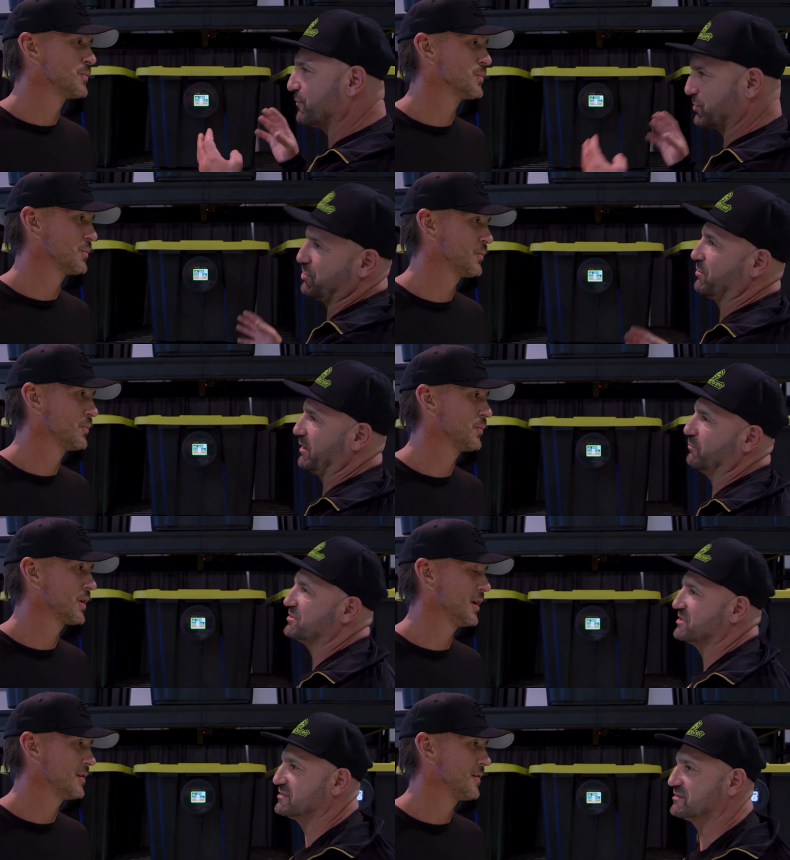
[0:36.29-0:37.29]
Speaker 1: for curing, which
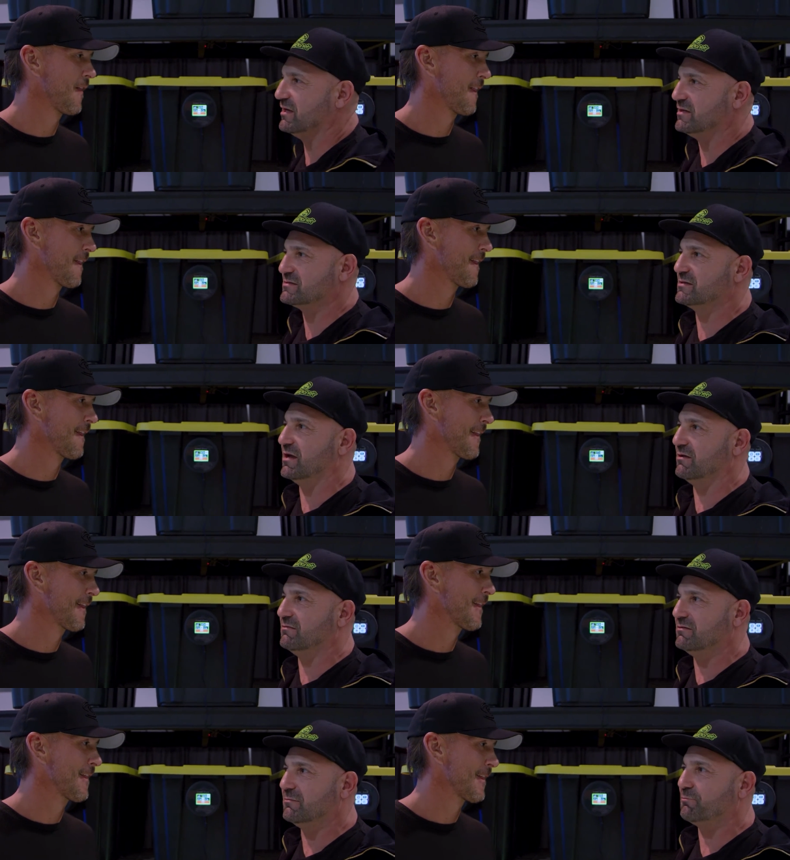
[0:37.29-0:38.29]
is, is a
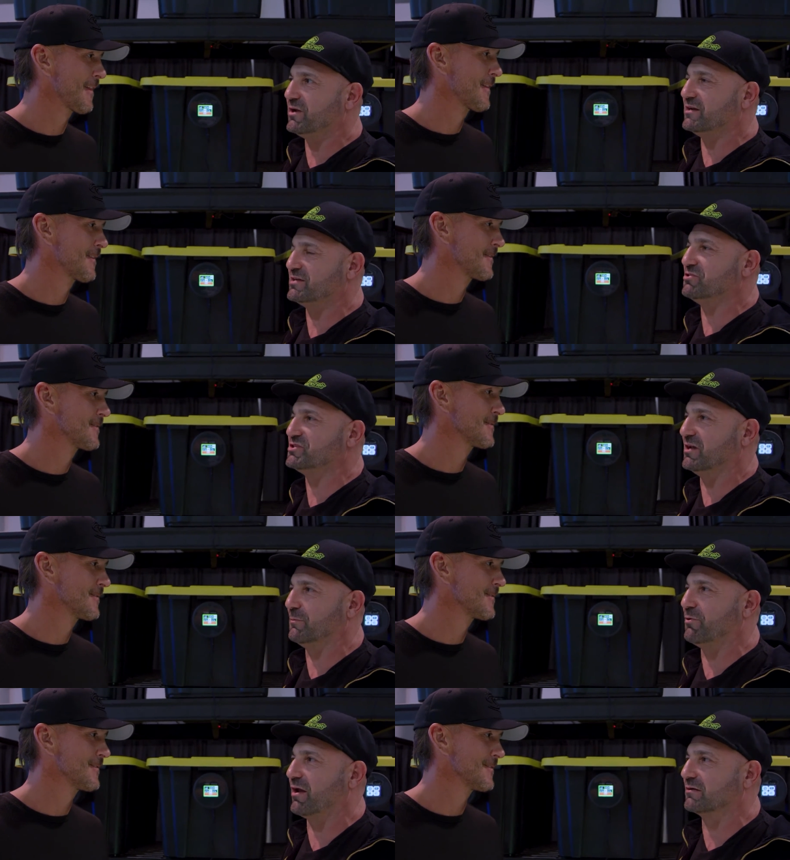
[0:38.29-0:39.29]
pretty intelligent little
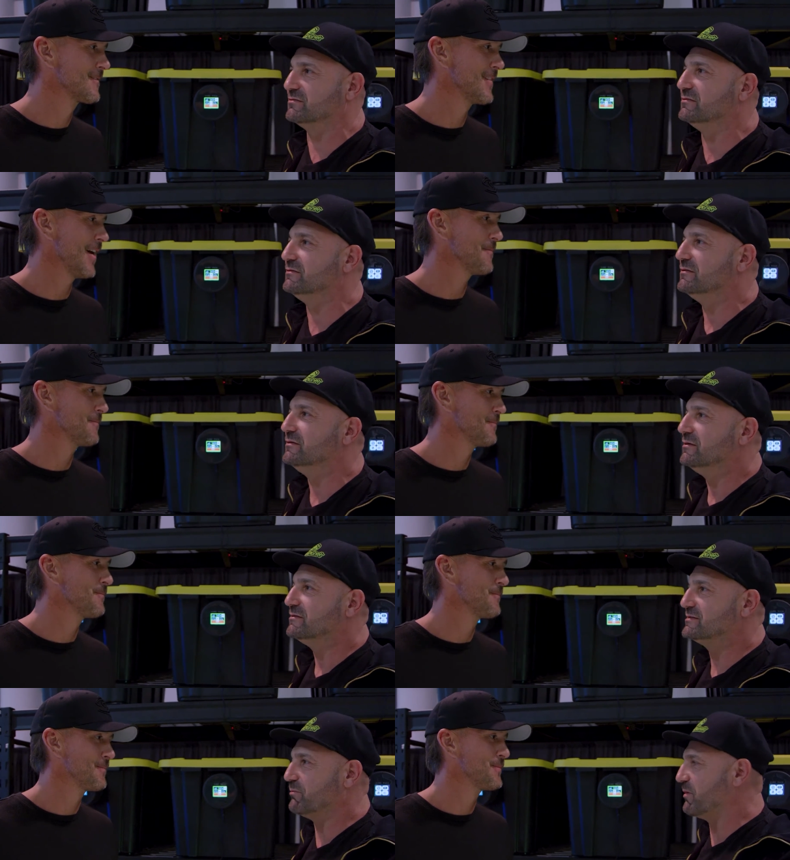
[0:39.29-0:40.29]
product.
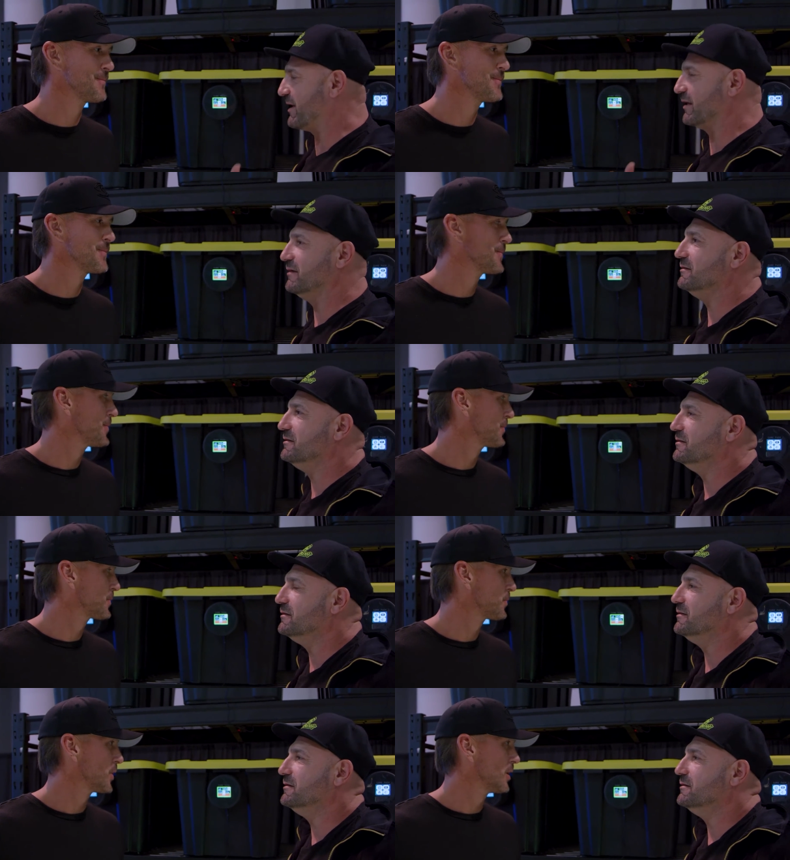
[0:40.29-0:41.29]
Tell me about
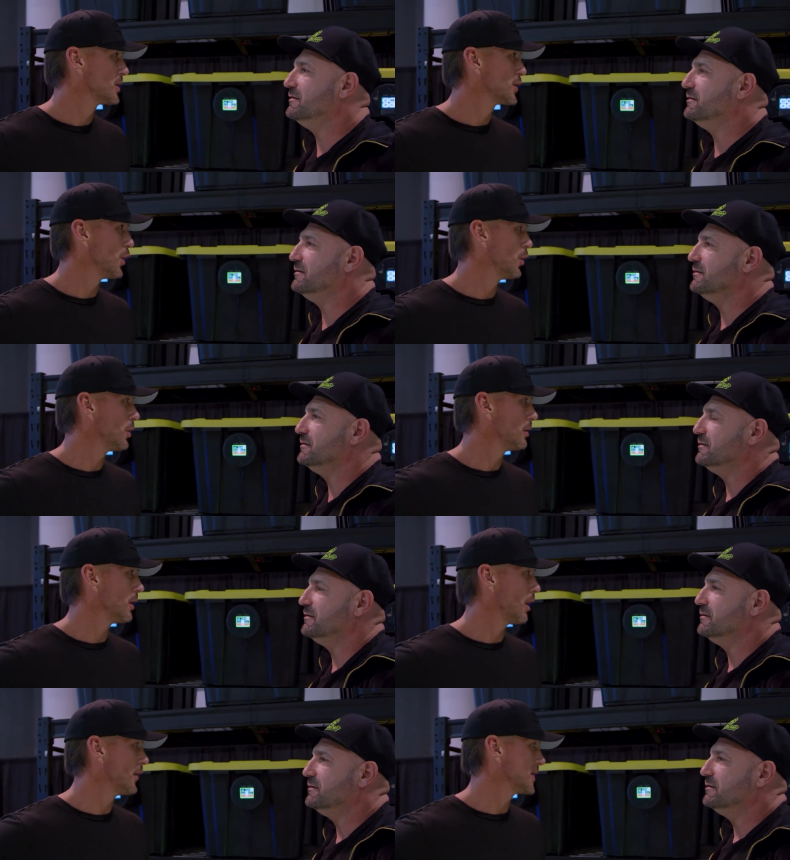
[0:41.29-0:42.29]
it. So
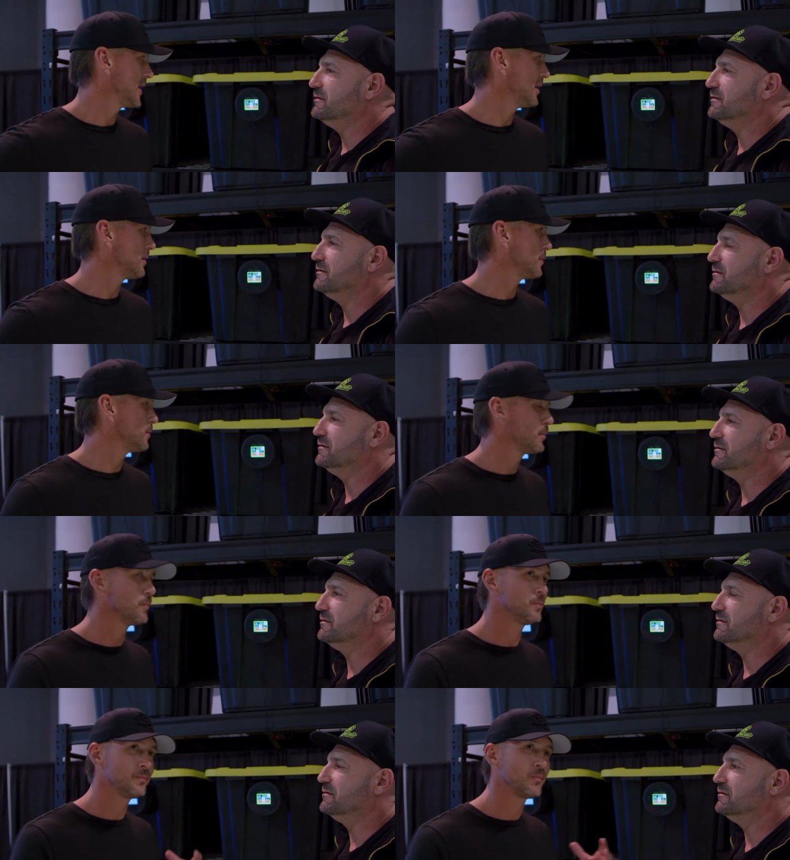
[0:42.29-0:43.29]
Speaker 2: obviously,
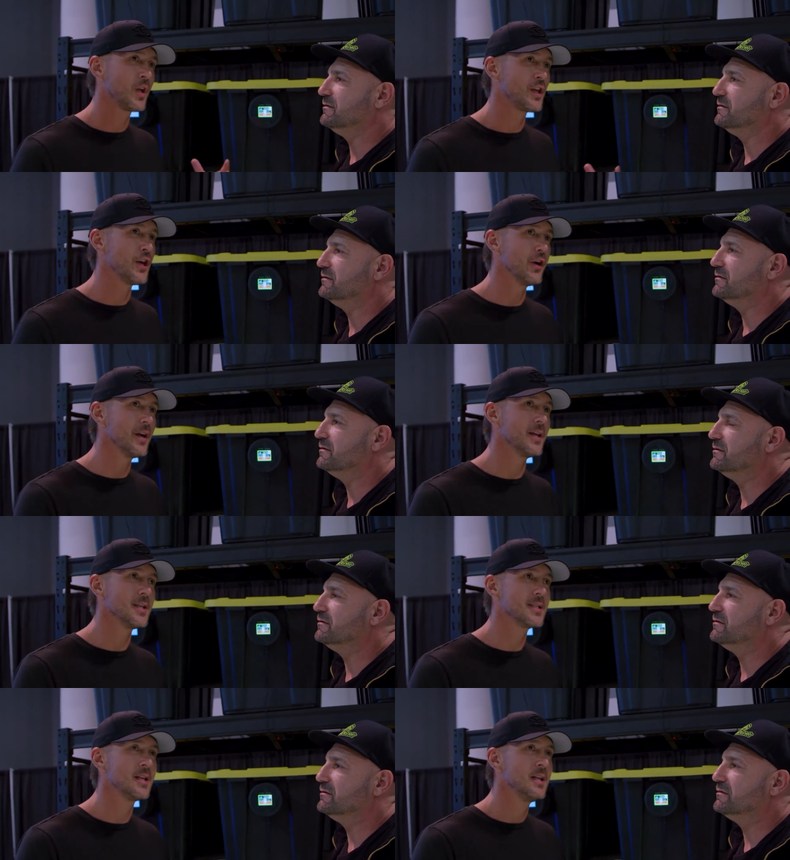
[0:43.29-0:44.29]
curing
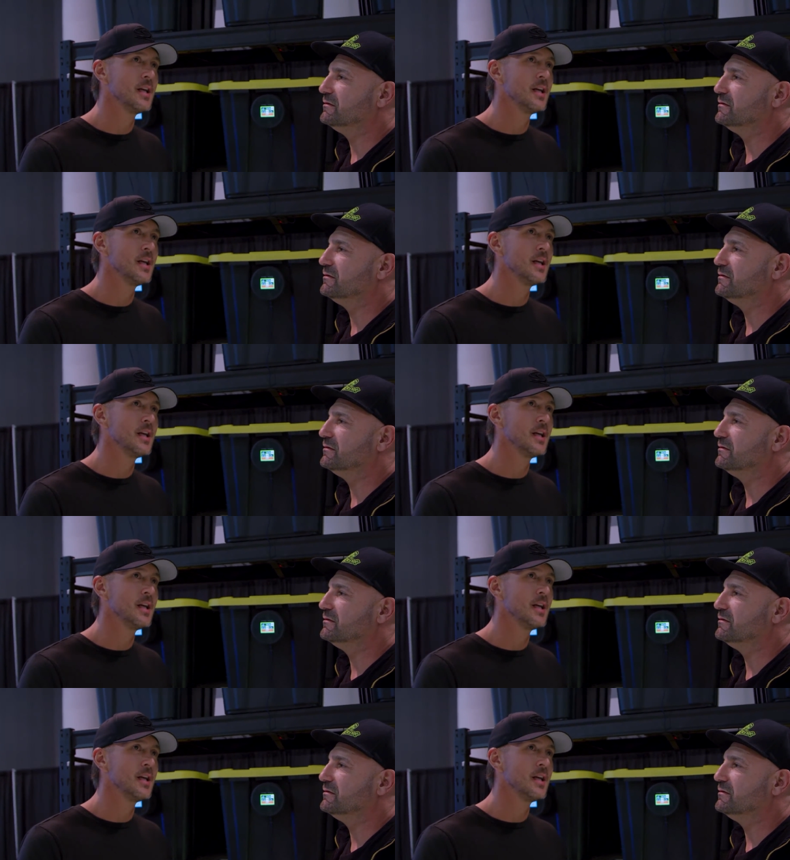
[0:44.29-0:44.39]
is